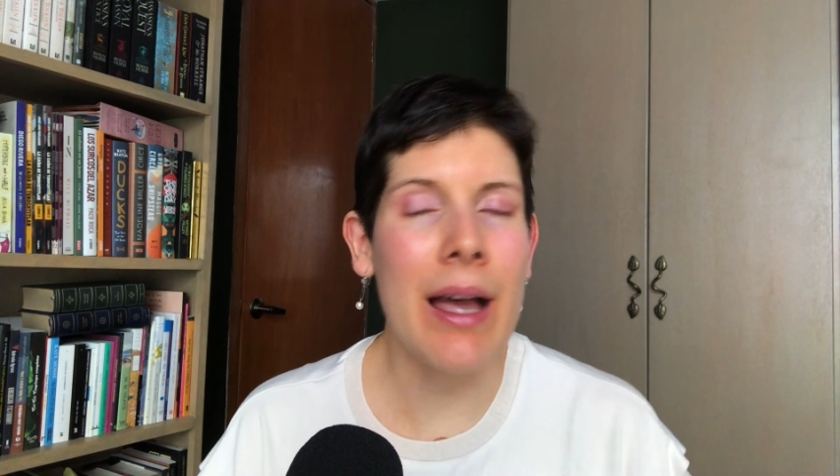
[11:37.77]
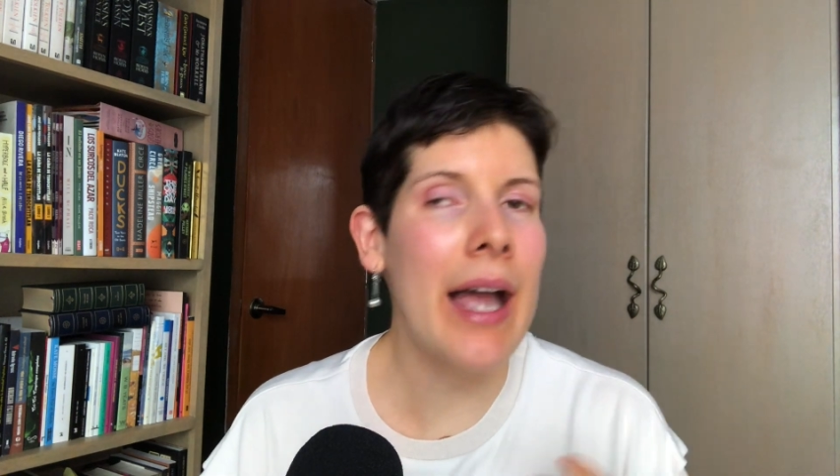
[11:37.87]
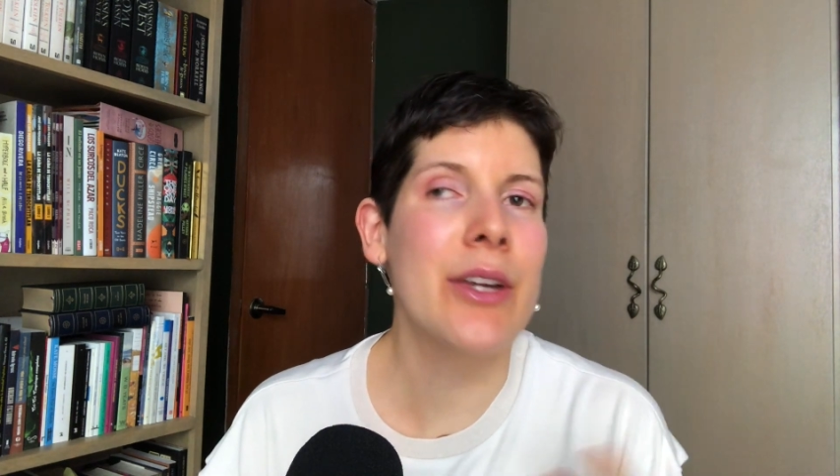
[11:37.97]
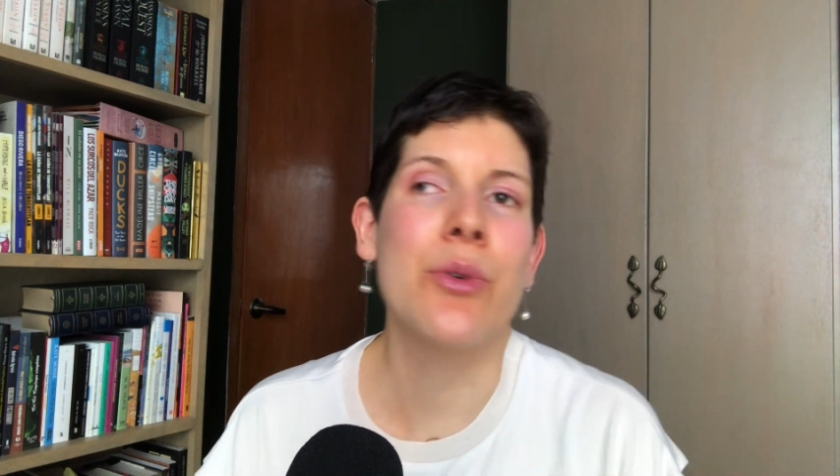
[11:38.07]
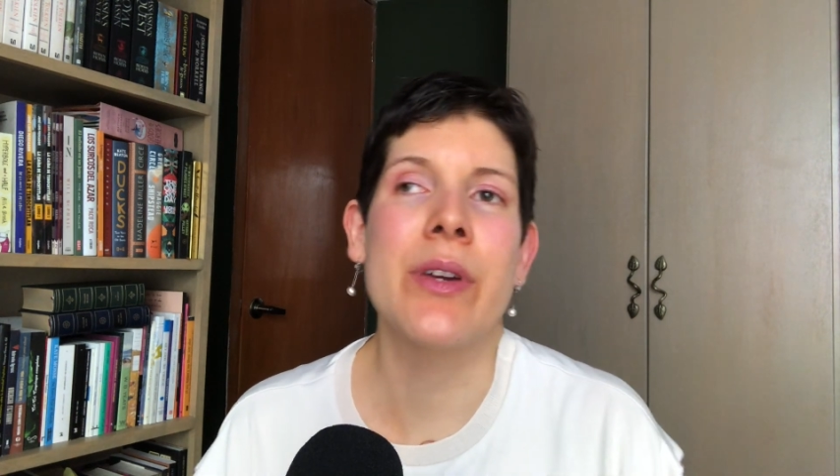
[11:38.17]

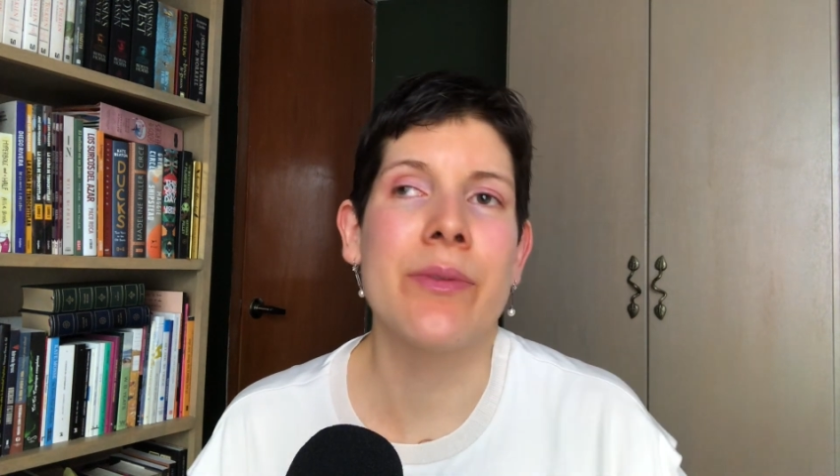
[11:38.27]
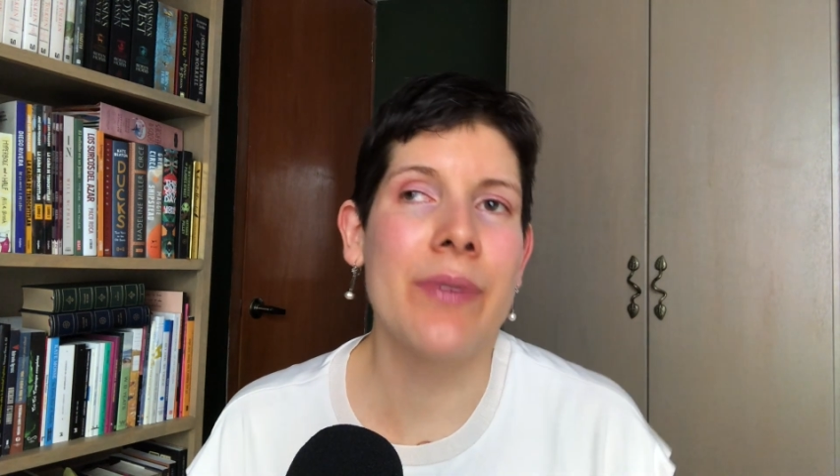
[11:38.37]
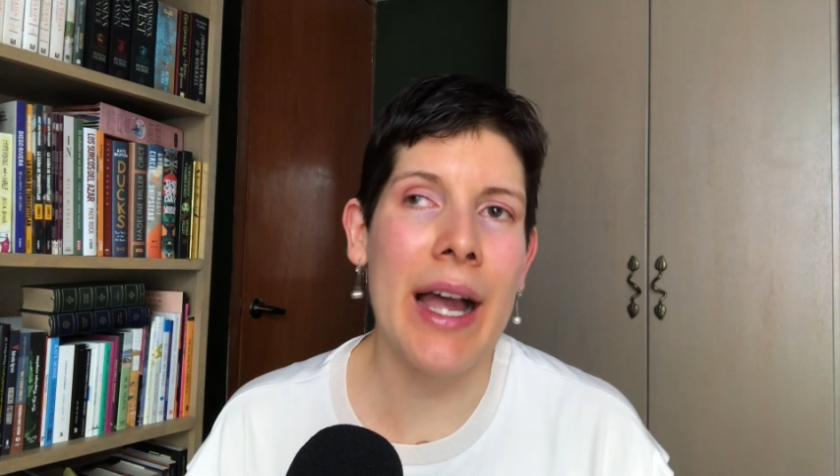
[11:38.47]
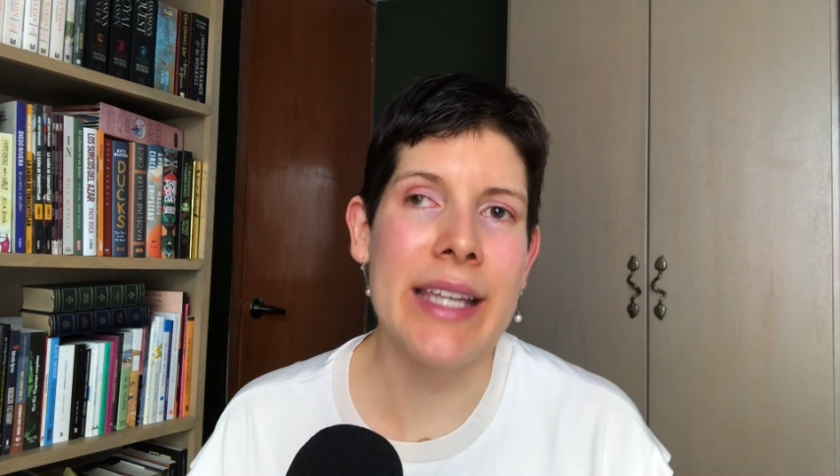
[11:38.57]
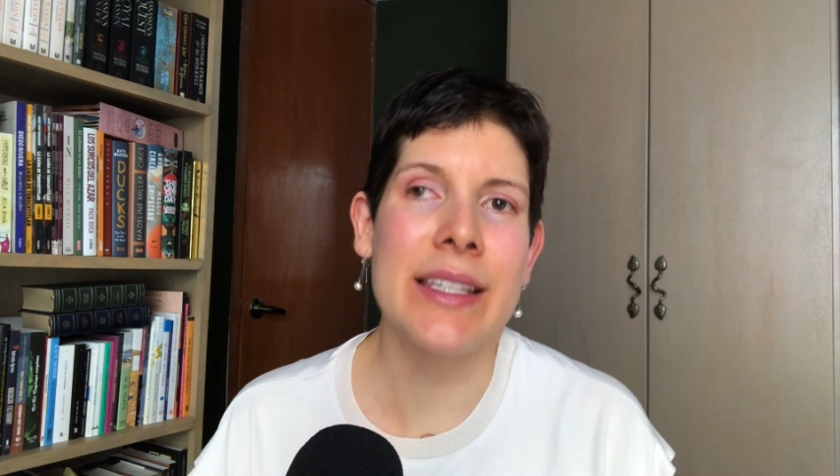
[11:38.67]
I couldn't
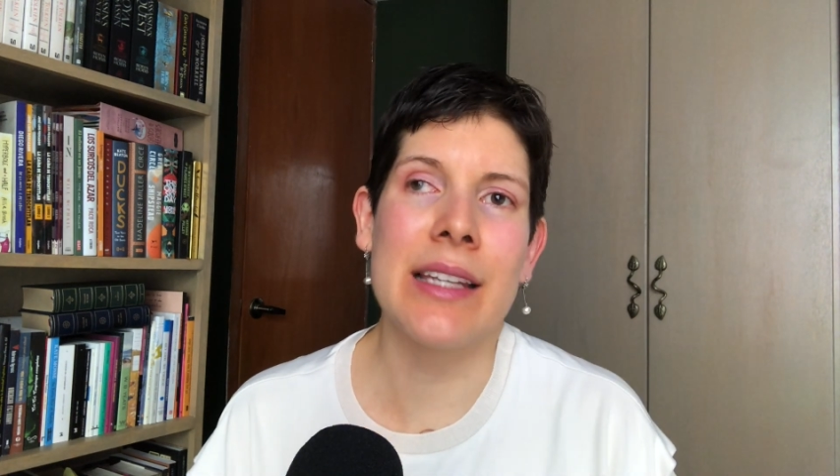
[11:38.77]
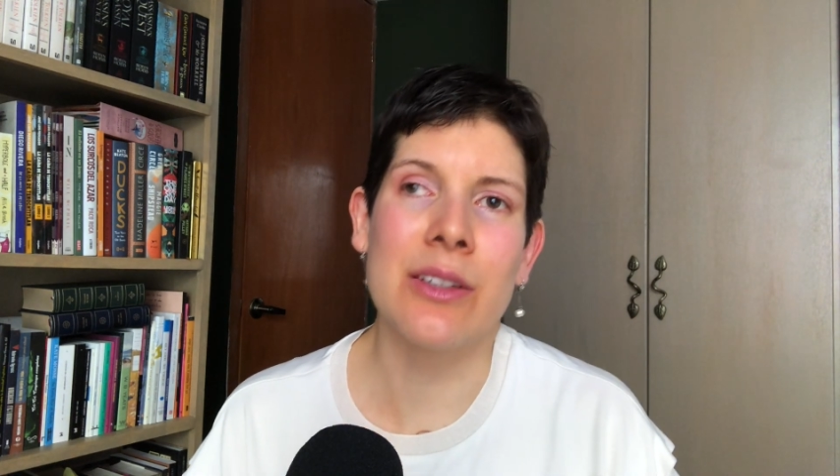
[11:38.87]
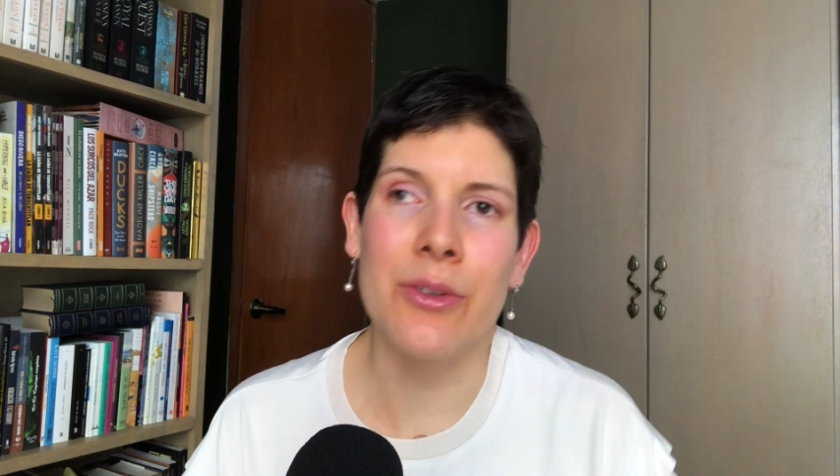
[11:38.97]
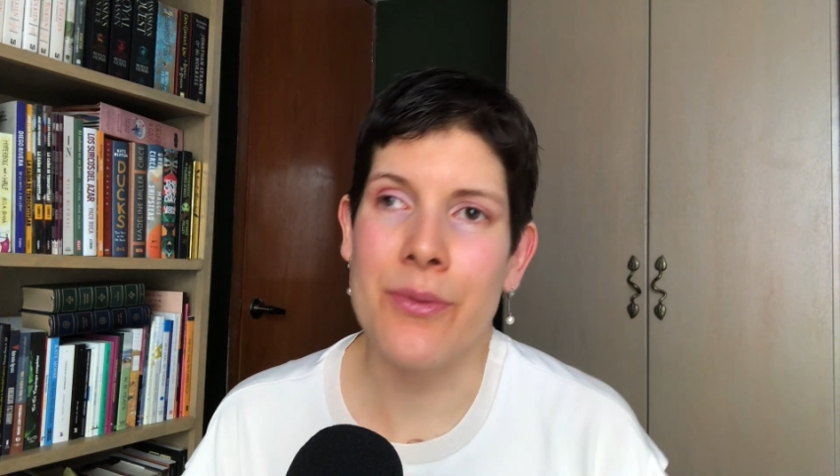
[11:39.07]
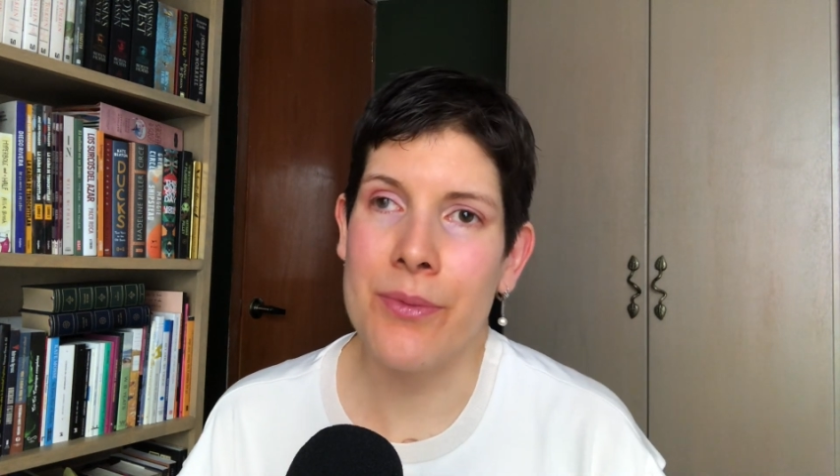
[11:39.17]
find a
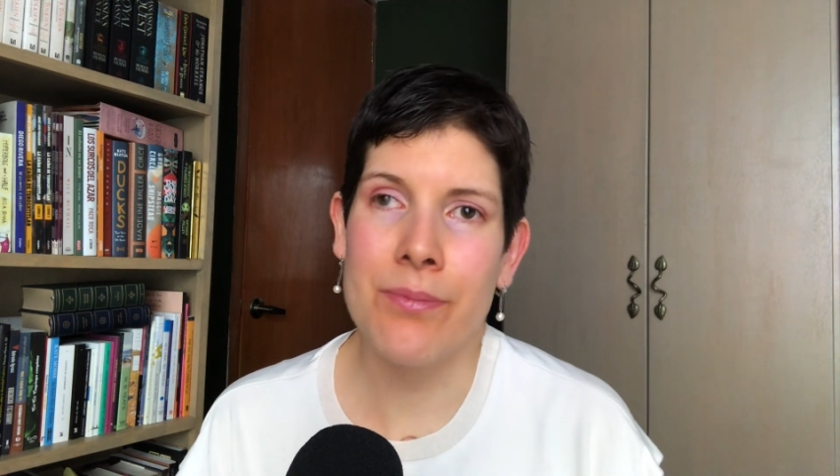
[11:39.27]
lot of